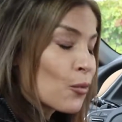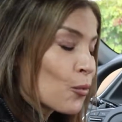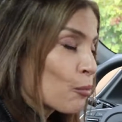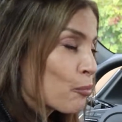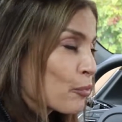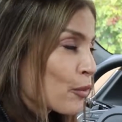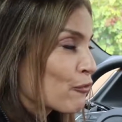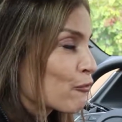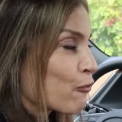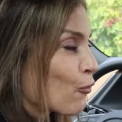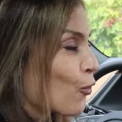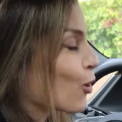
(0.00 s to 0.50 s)

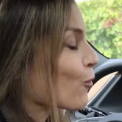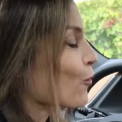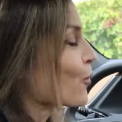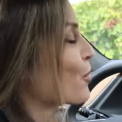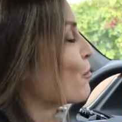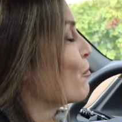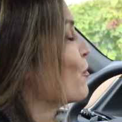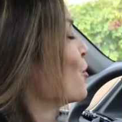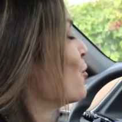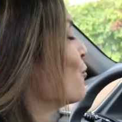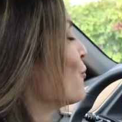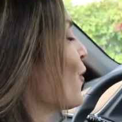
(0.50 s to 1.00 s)
before we
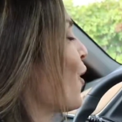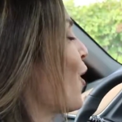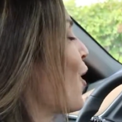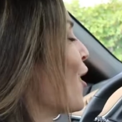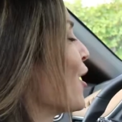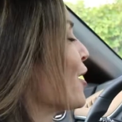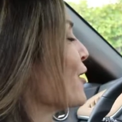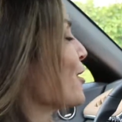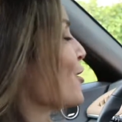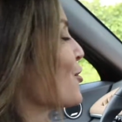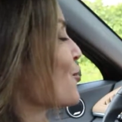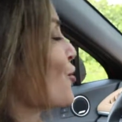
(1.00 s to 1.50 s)
move
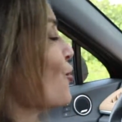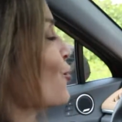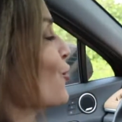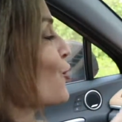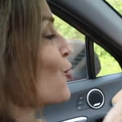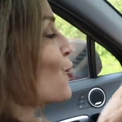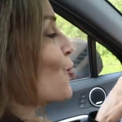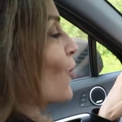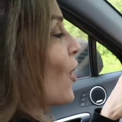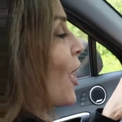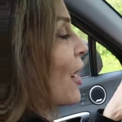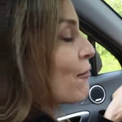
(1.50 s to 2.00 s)
on to the
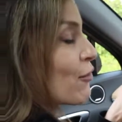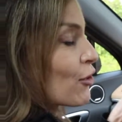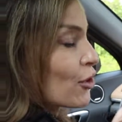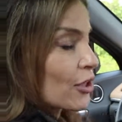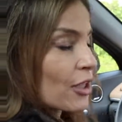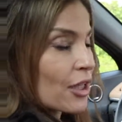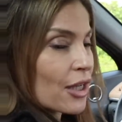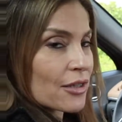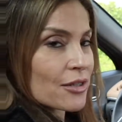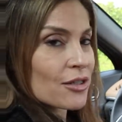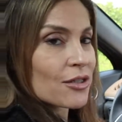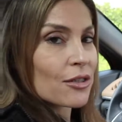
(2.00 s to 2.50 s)
driver
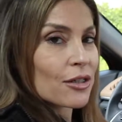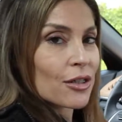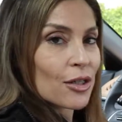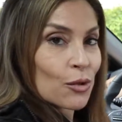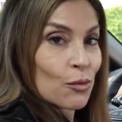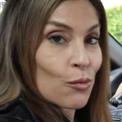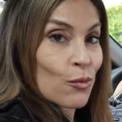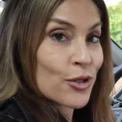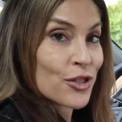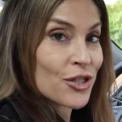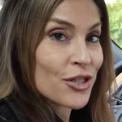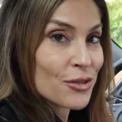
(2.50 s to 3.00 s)
cluster,
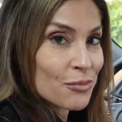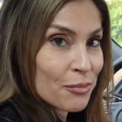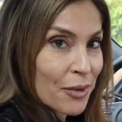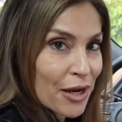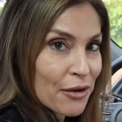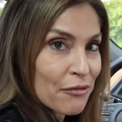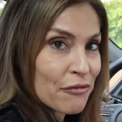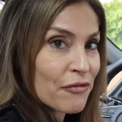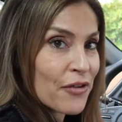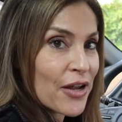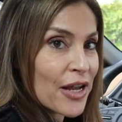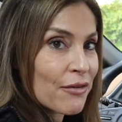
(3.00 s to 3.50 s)
which is my
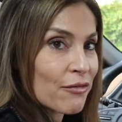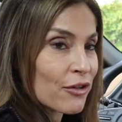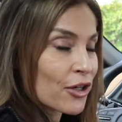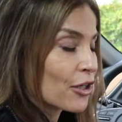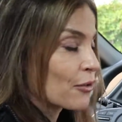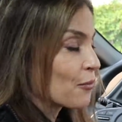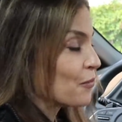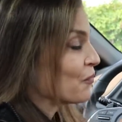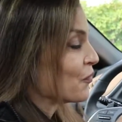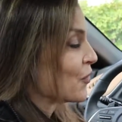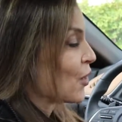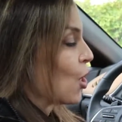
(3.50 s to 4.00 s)
favorite,
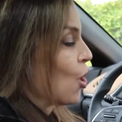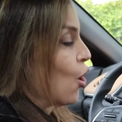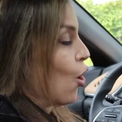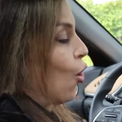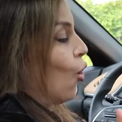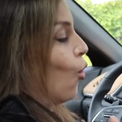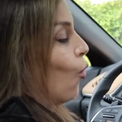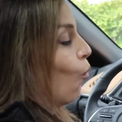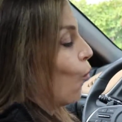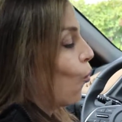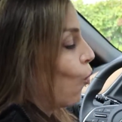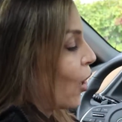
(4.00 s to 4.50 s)

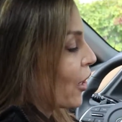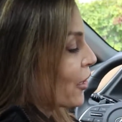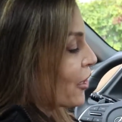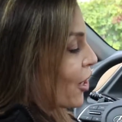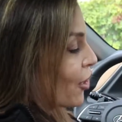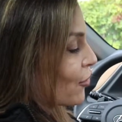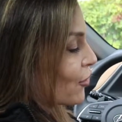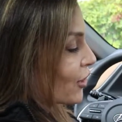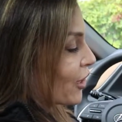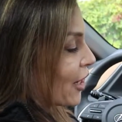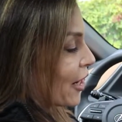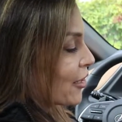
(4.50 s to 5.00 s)
one
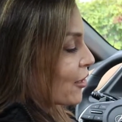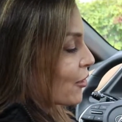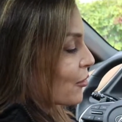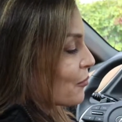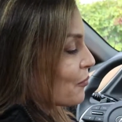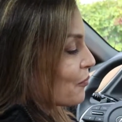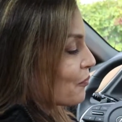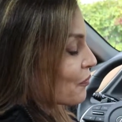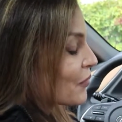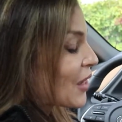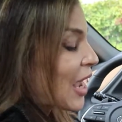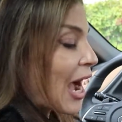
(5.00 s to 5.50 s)
other
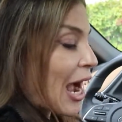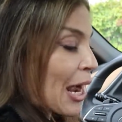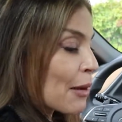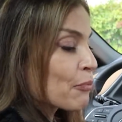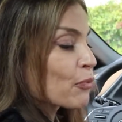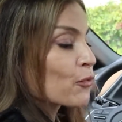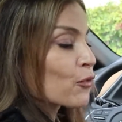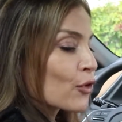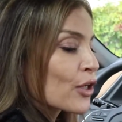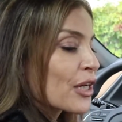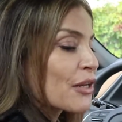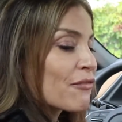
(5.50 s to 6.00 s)
item. I
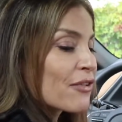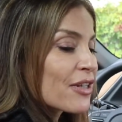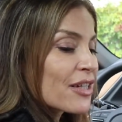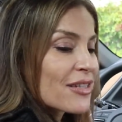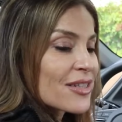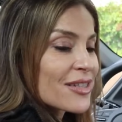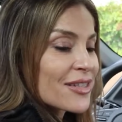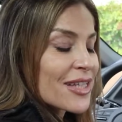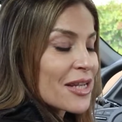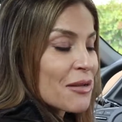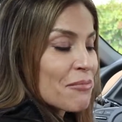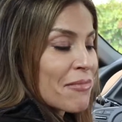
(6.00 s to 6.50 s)

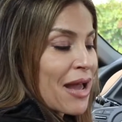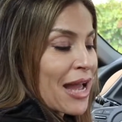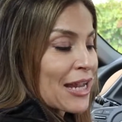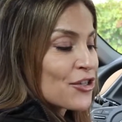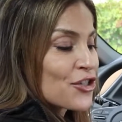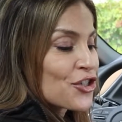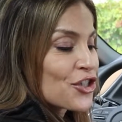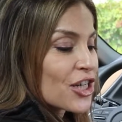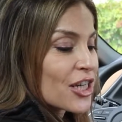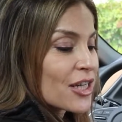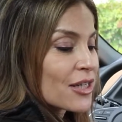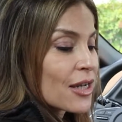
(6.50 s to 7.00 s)
previously
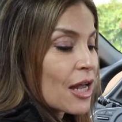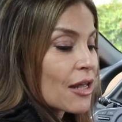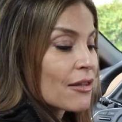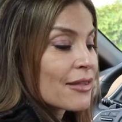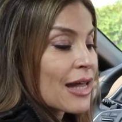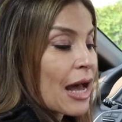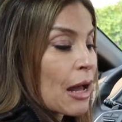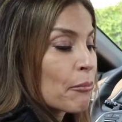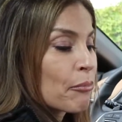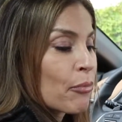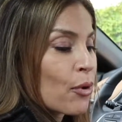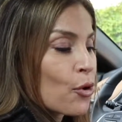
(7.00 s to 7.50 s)
mentioned
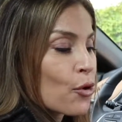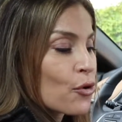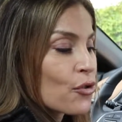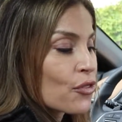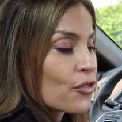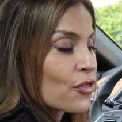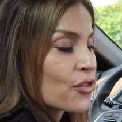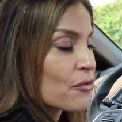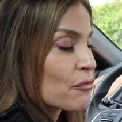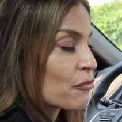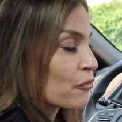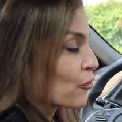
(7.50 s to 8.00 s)
that both
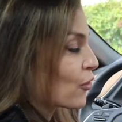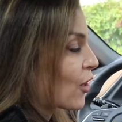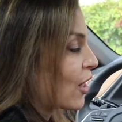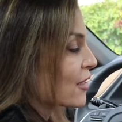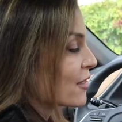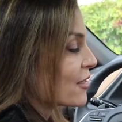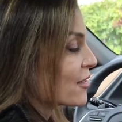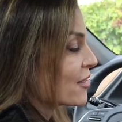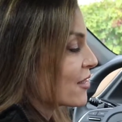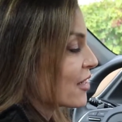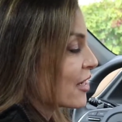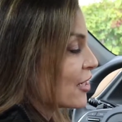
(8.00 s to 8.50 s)
the
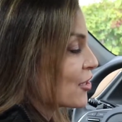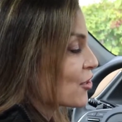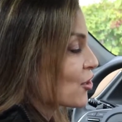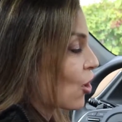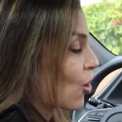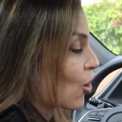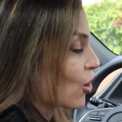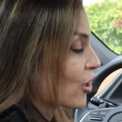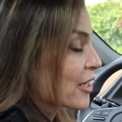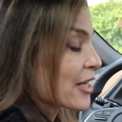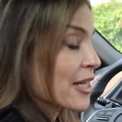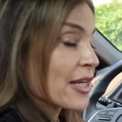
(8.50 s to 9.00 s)
front seats
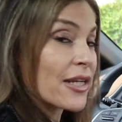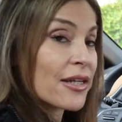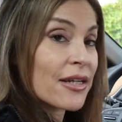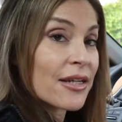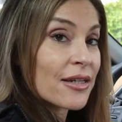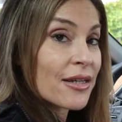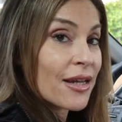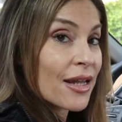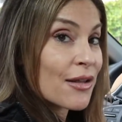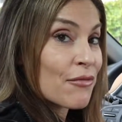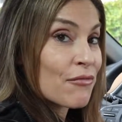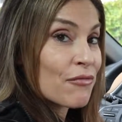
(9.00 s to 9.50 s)
are
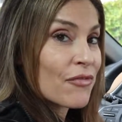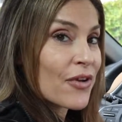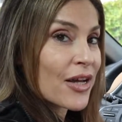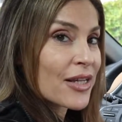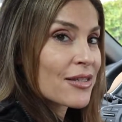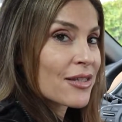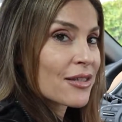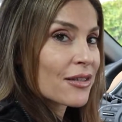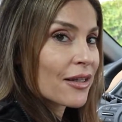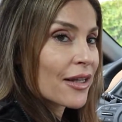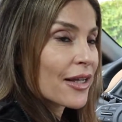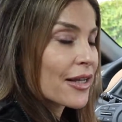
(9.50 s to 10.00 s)
heated and
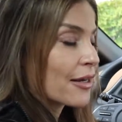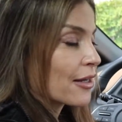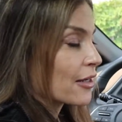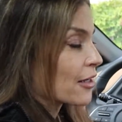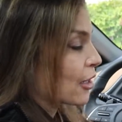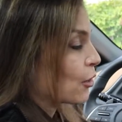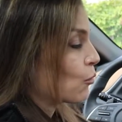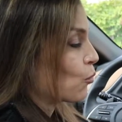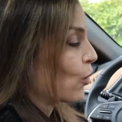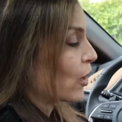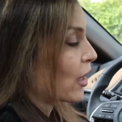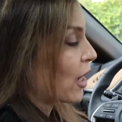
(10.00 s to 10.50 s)
ventilated.
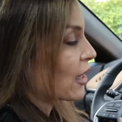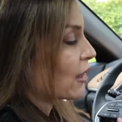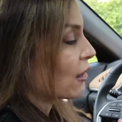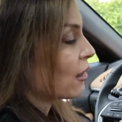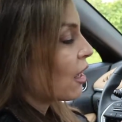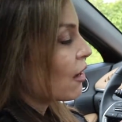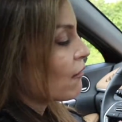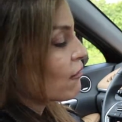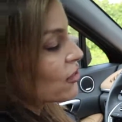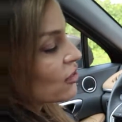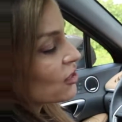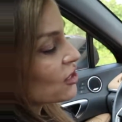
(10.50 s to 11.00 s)
And what I
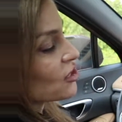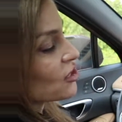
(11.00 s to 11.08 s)
love in the